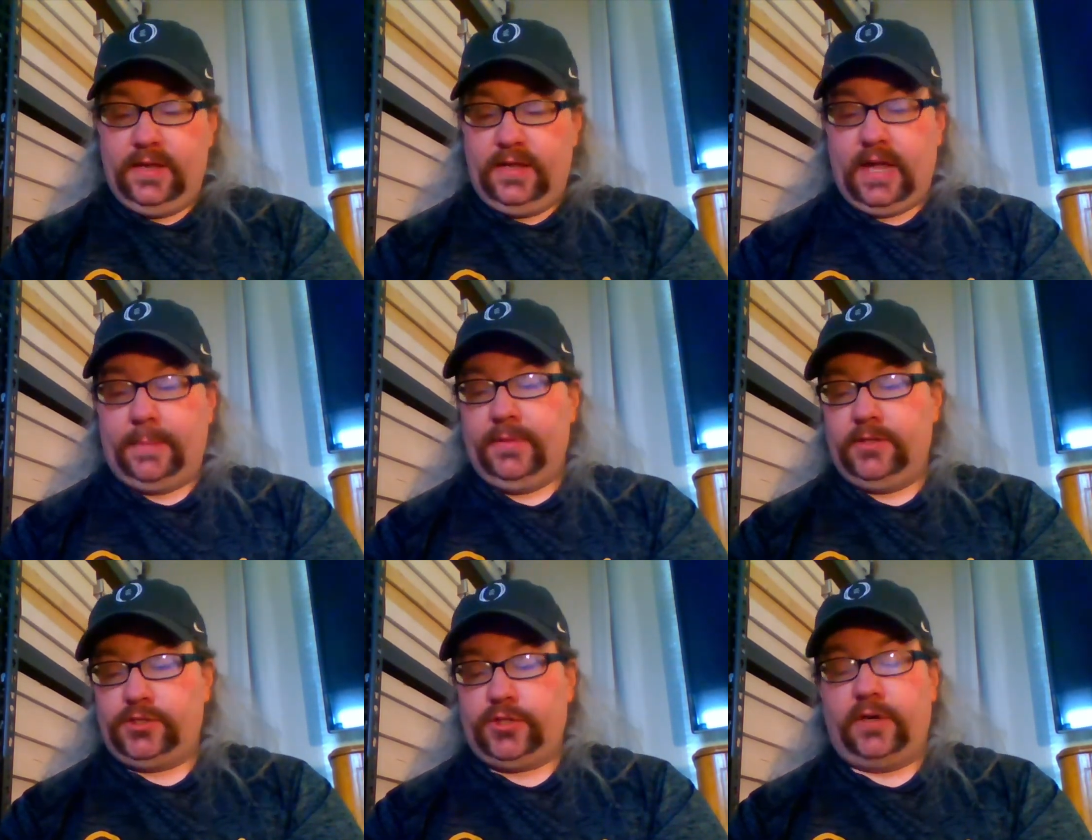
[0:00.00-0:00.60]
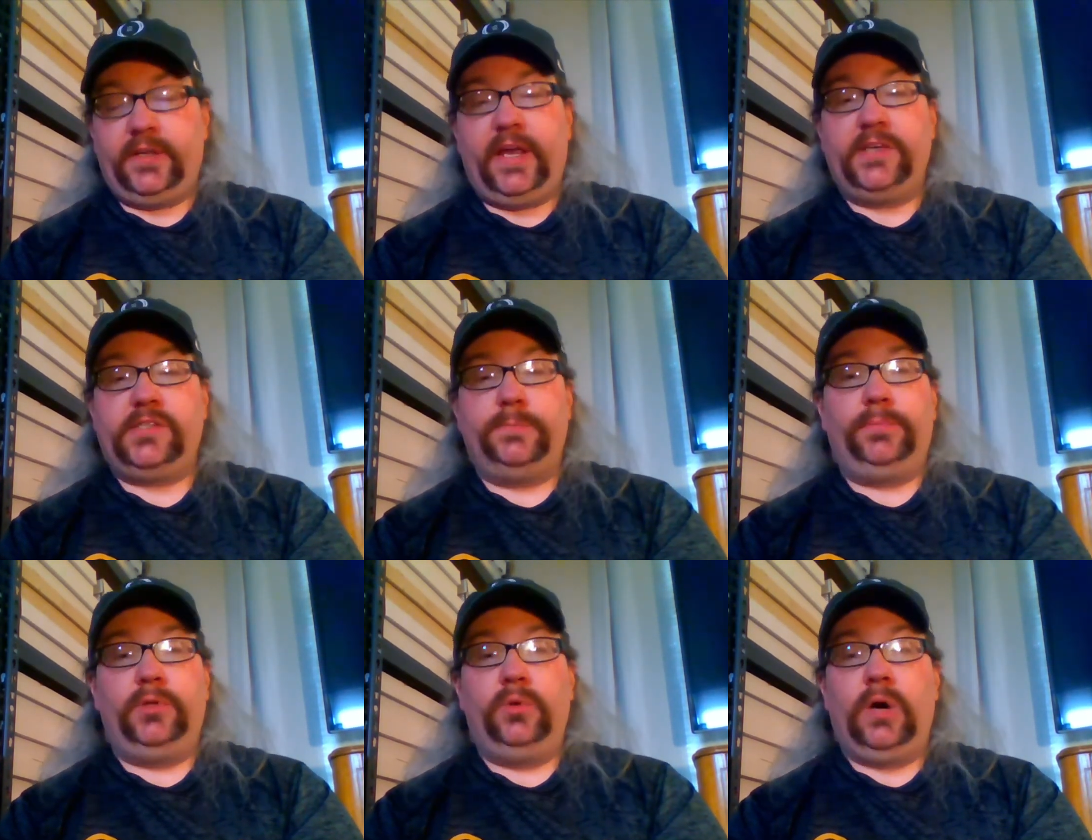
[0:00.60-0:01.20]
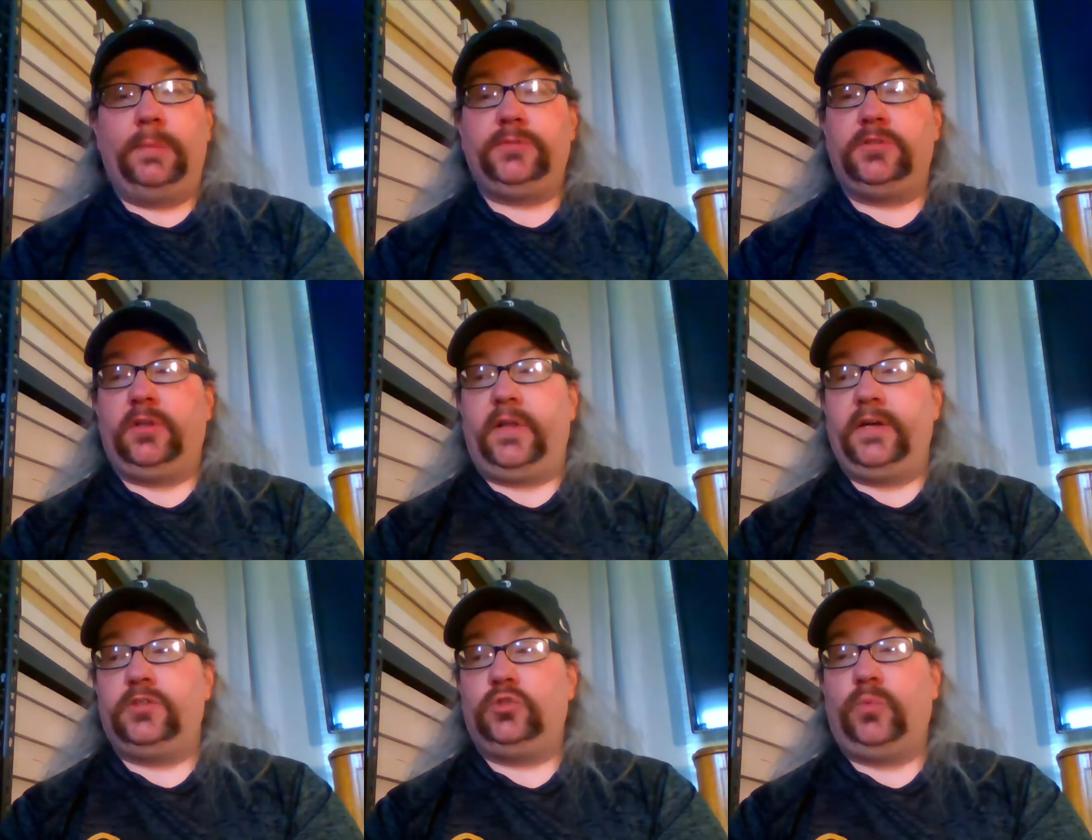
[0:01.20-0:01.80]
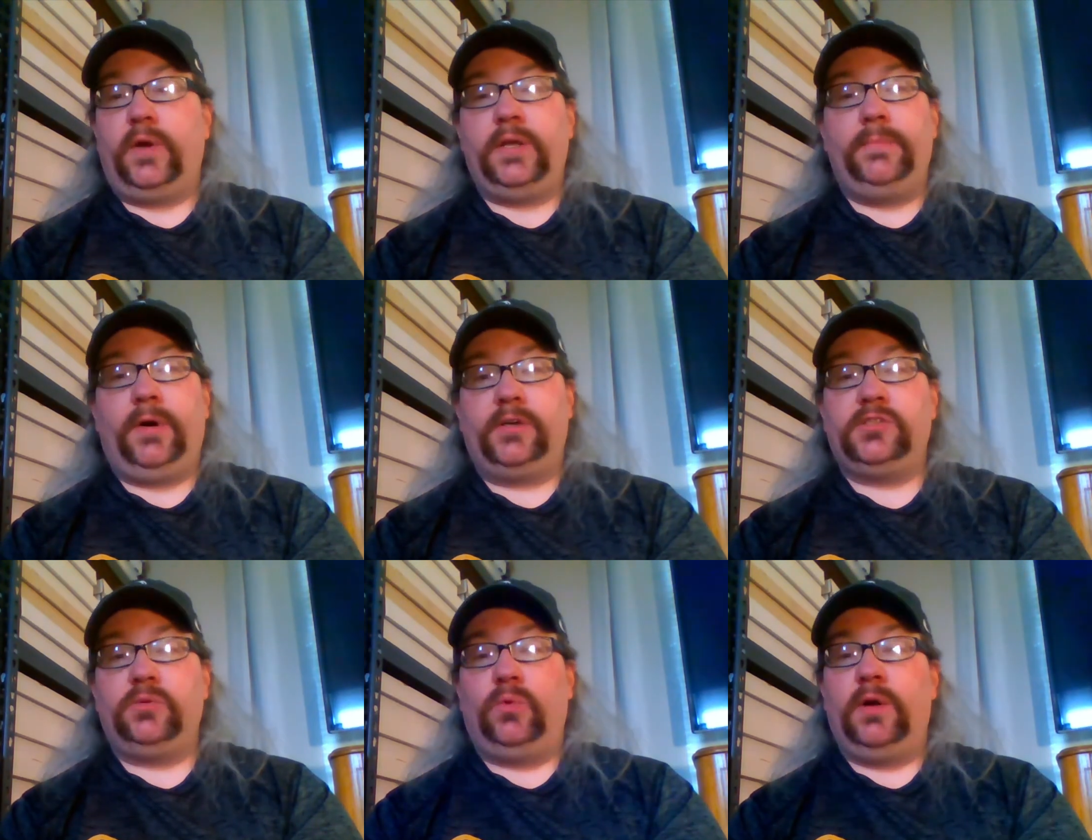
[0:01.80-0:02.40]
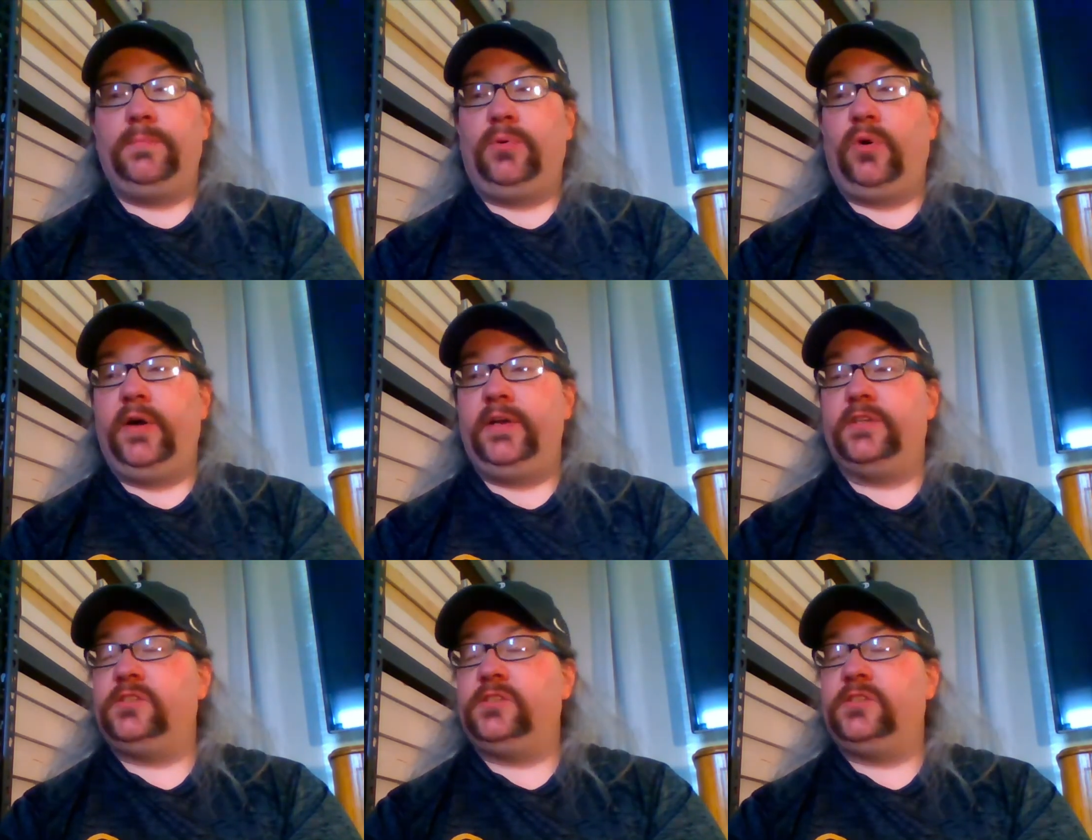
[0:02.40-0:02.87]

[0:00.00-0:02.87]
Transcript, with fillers: yeah, I mean, the Sean Casey blew up to like 20 bucks at one point.